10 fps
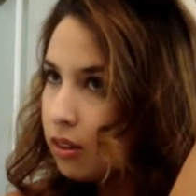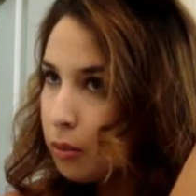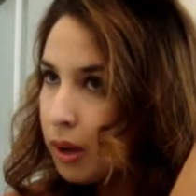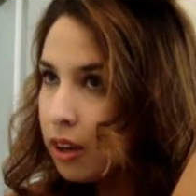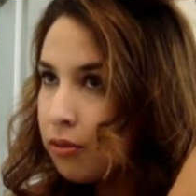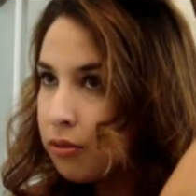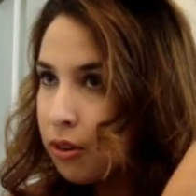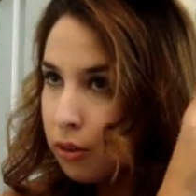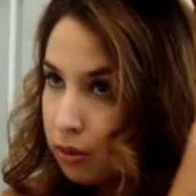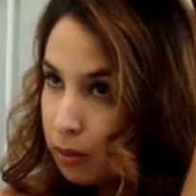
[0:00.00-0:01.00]
going back and
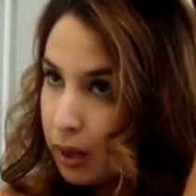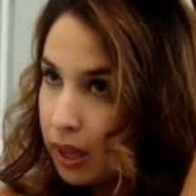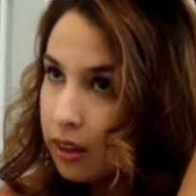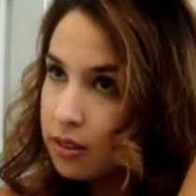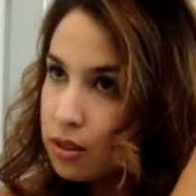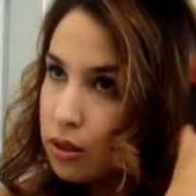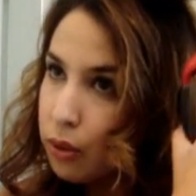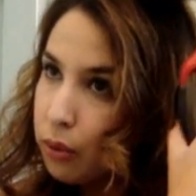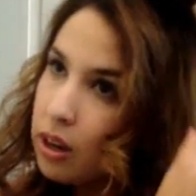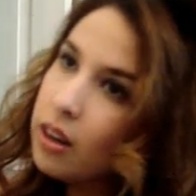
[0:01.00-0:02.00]
forth with the bangs. So
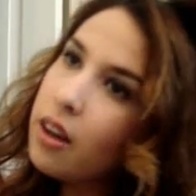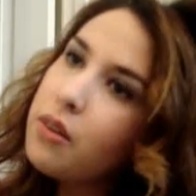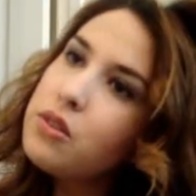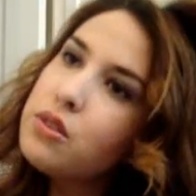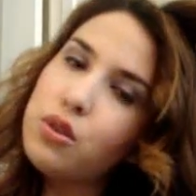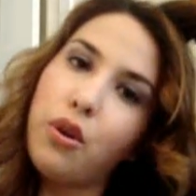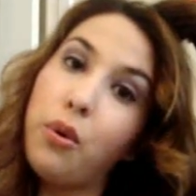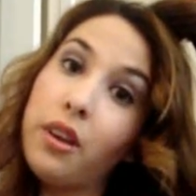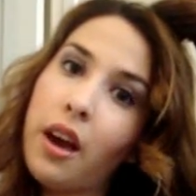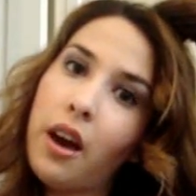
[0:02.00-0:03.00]
right now is the
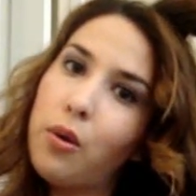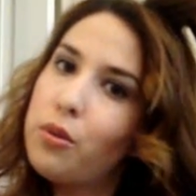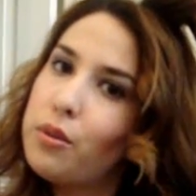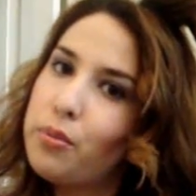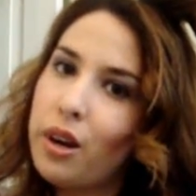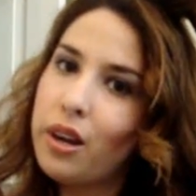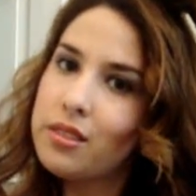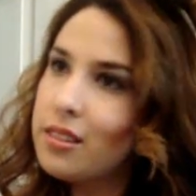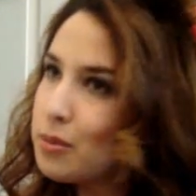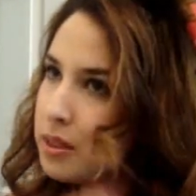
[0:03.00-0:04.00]
growing out
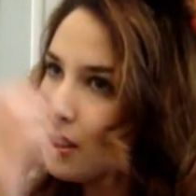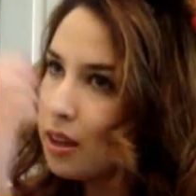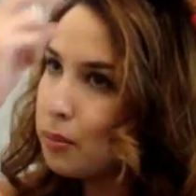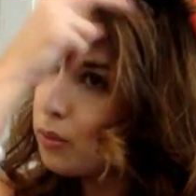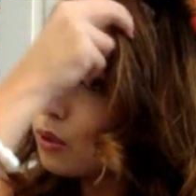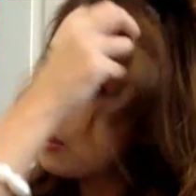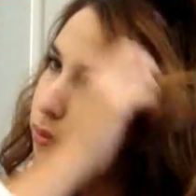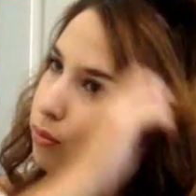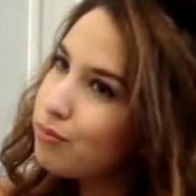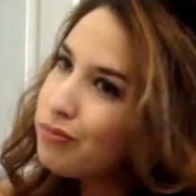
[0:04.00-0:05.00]
process with them. They're
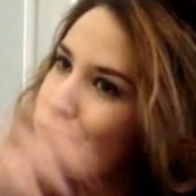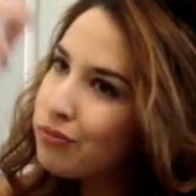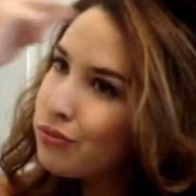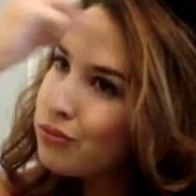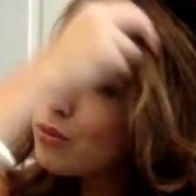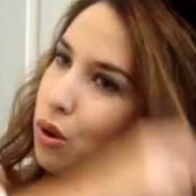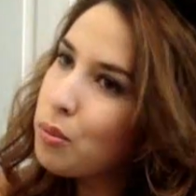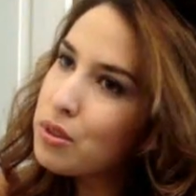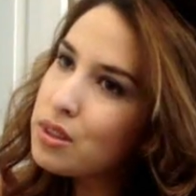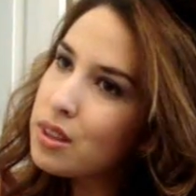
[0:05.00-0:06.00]

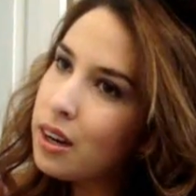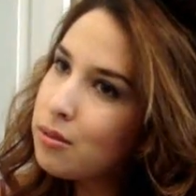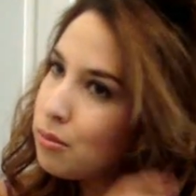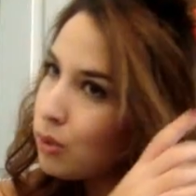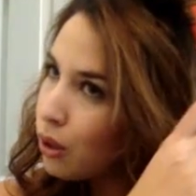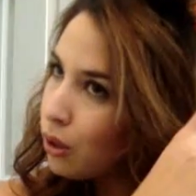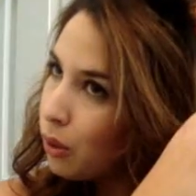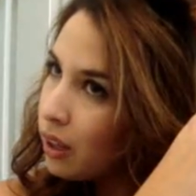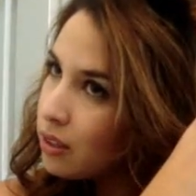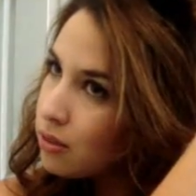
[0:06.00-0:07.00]
almost there, not
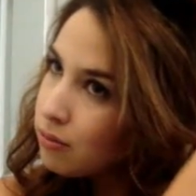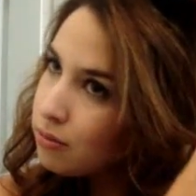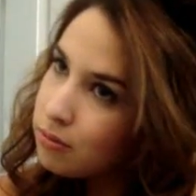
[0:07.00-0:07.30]
quite.